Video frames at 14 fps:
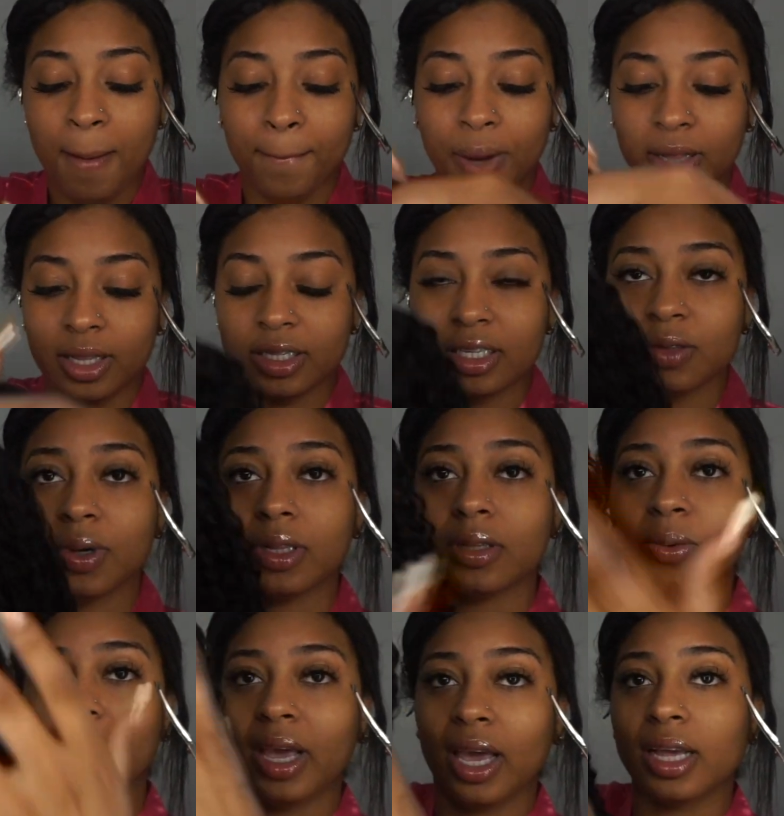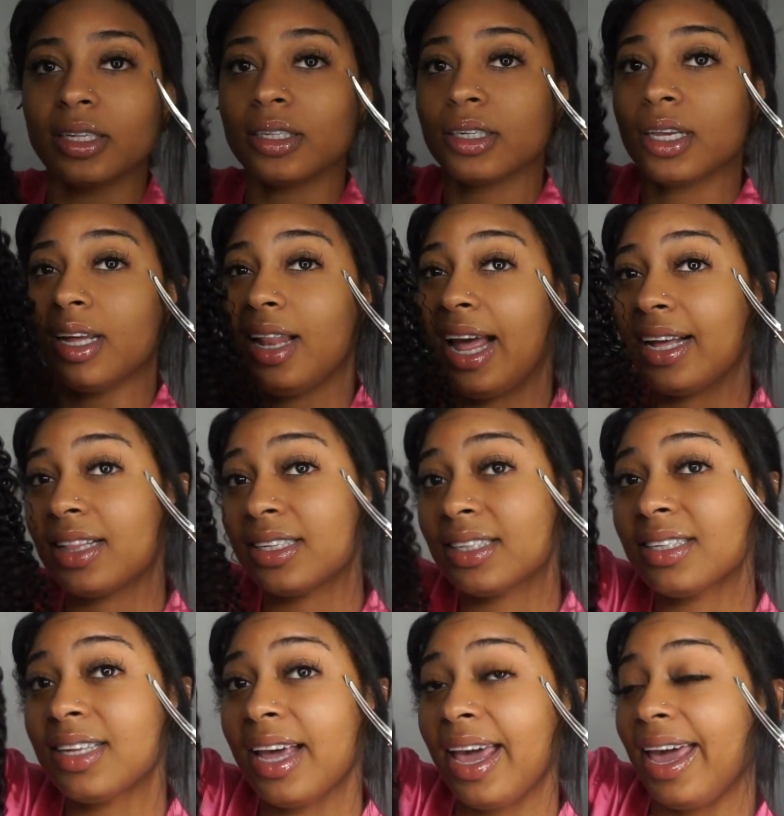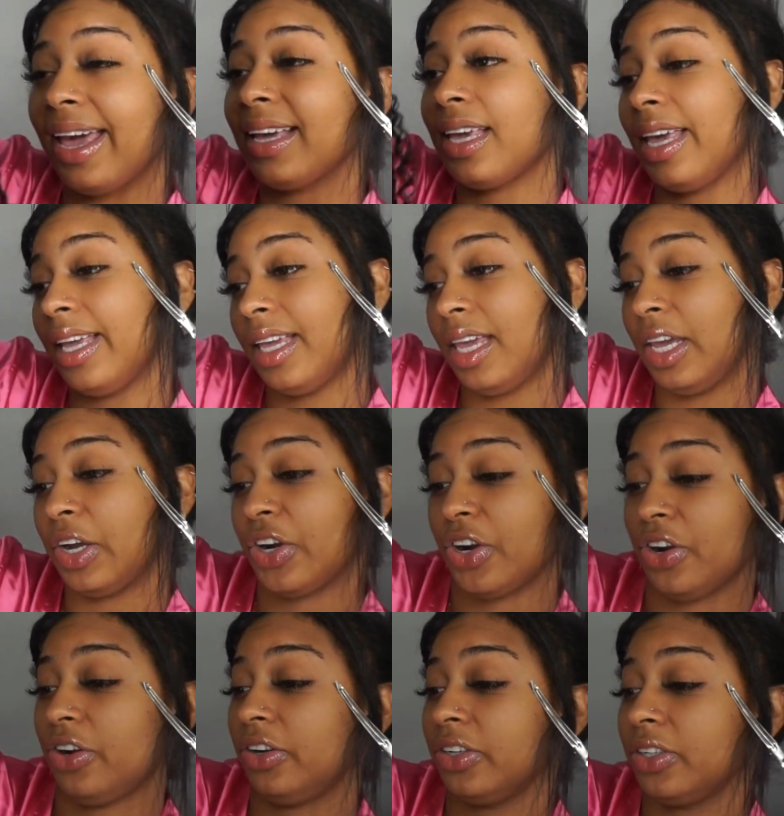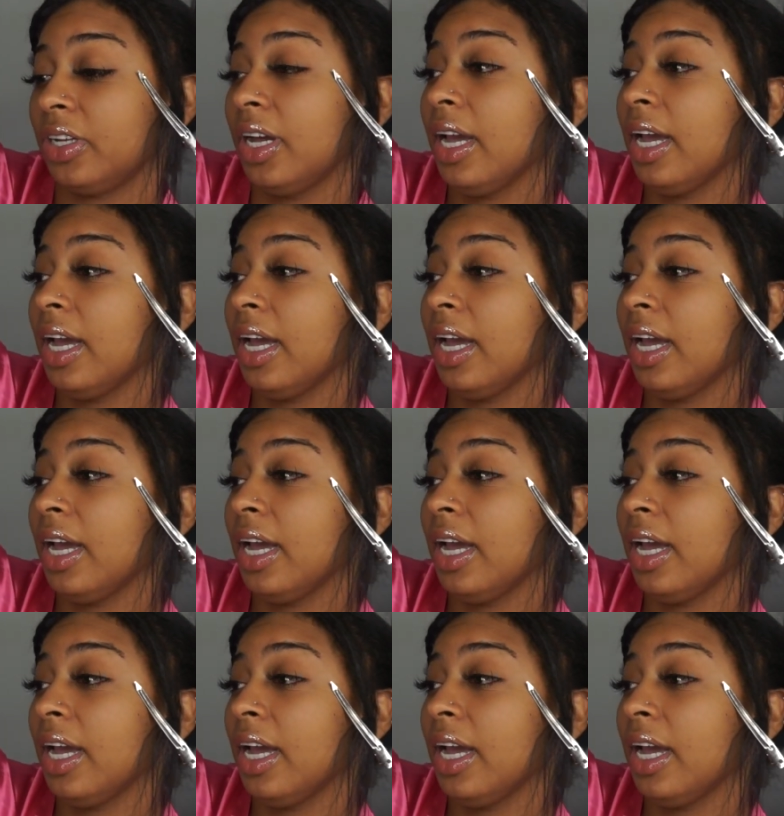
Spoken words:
But this is what the wig is looking like. This is a kinky curl.